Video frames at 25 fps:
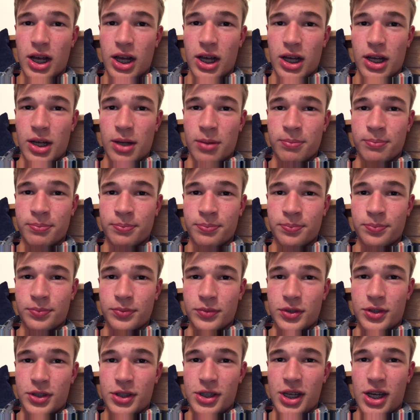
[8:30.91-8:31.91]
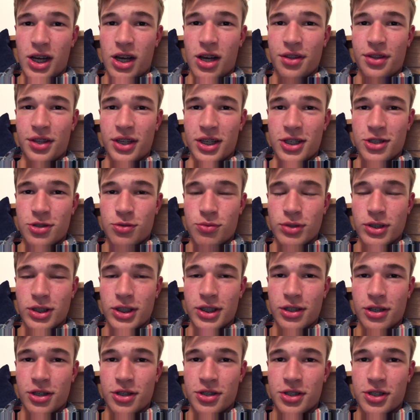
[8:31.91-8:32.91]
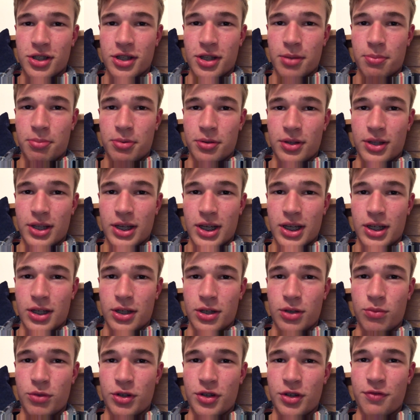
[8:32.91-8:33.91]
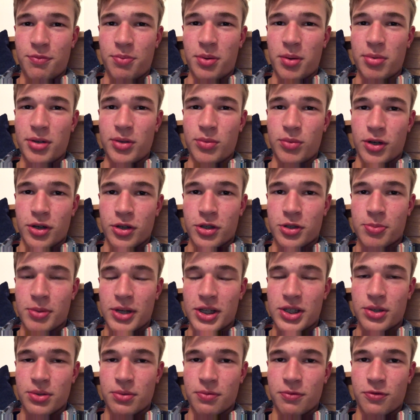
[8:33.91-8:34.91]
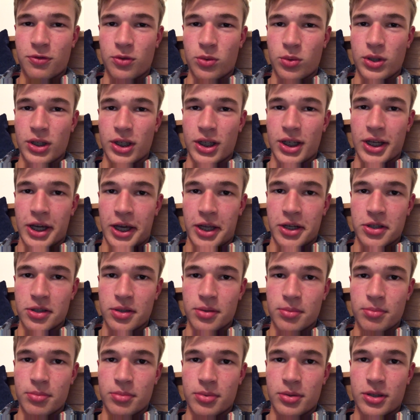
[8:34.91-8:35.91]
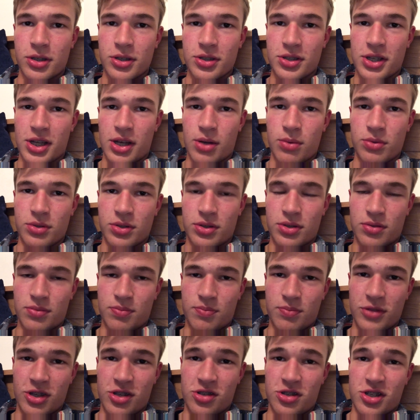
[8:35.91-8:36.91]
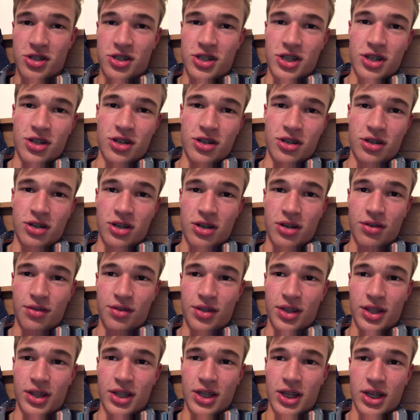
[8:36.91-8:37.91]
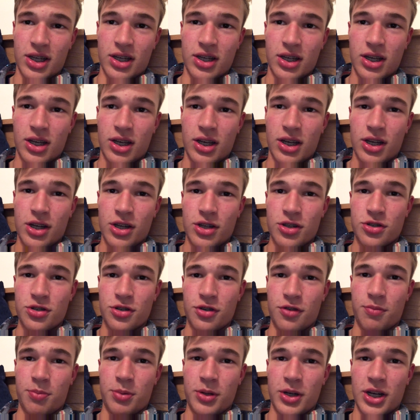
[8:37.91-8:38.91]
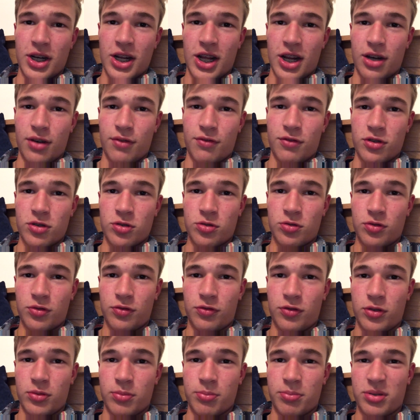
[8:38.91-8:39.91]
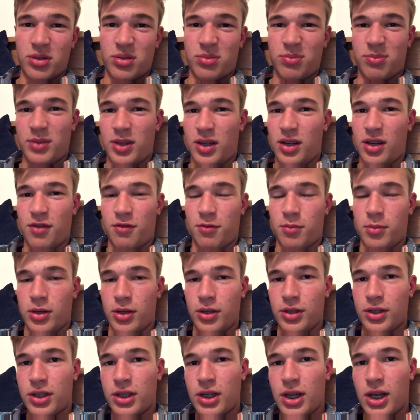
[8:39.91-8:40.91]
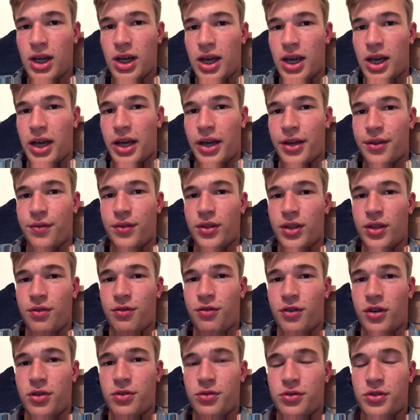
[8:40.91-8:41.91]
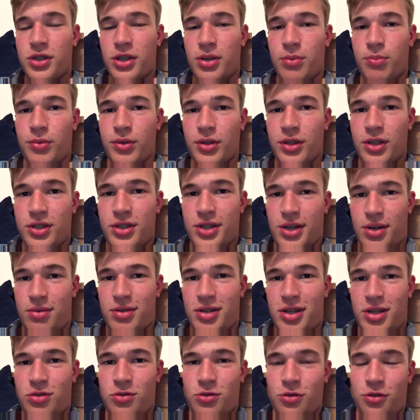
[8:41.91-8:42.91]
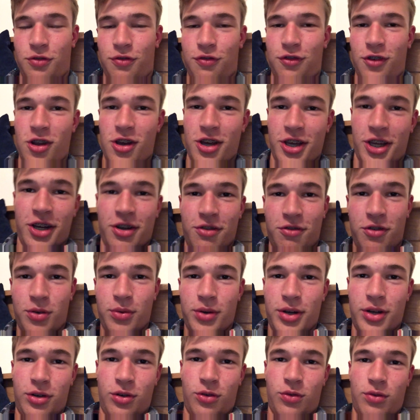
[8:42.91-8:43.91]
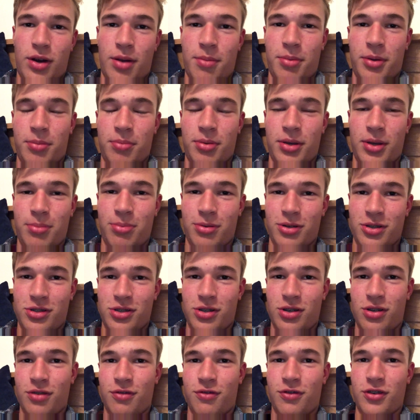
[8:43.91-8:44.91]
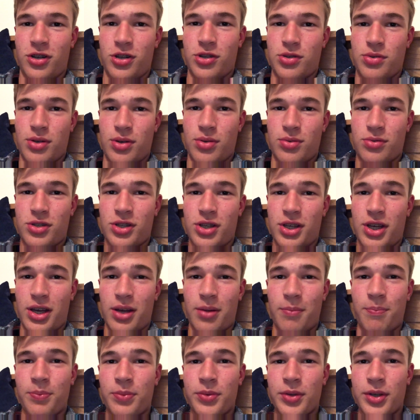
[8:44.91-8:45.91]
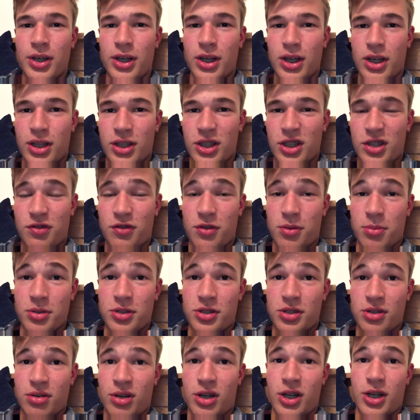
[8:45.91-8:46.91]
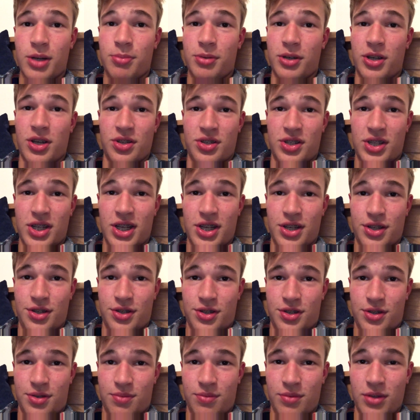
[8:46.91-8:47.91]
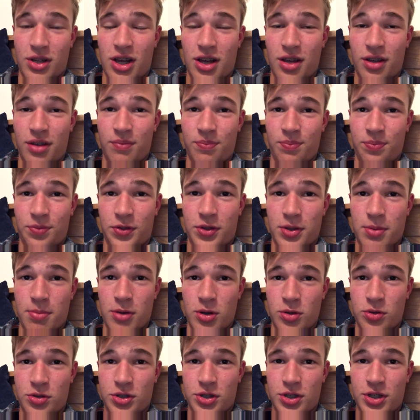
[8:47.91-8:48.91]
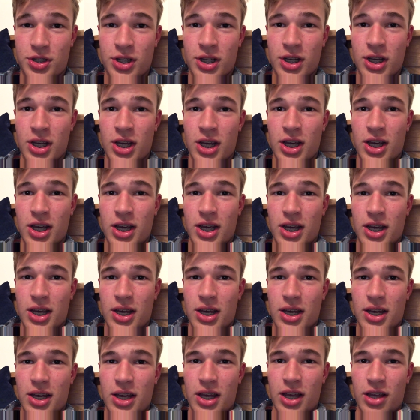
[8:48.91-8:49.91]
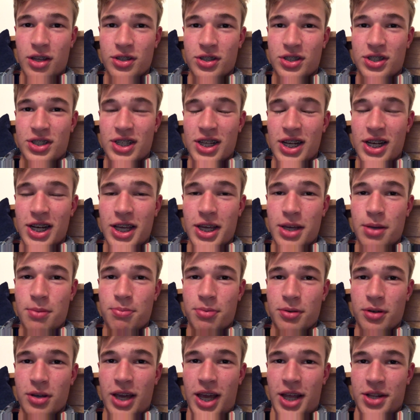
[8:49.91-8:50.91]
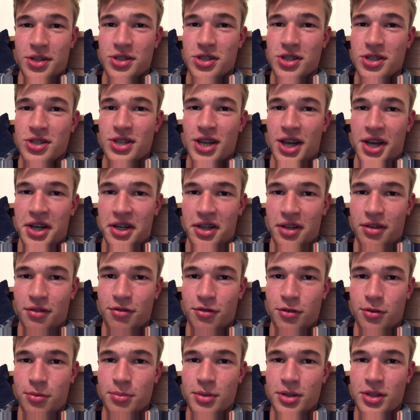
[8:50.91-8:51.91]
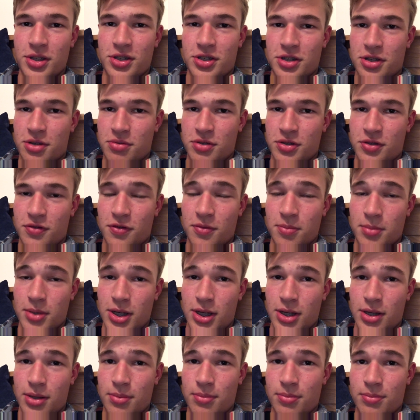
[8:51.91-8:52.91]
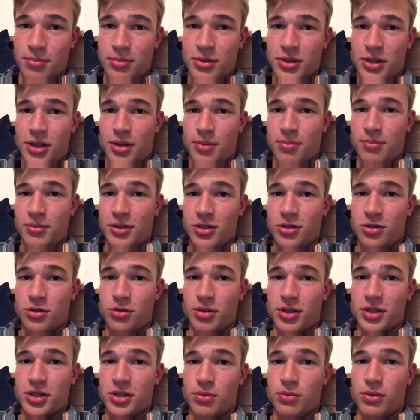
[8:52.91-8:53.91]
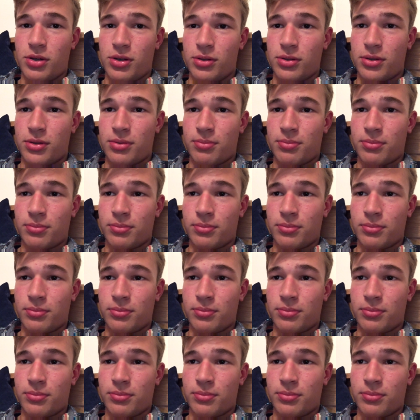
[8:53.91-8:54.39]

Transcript: So yeah, I think it's really nice that they put that in. It would have probably worked better in Fallen Kingdom, because that was, as I said earlier, I think that should have been an anniversary film, but never mind. And the final scene with the pterodactyls flying everywhere and grabbing people is a lot of fun as well. So yeah, this film is so high because it is like the most silly but entertaining film in the series for me. So yeah, that's Jurassic World.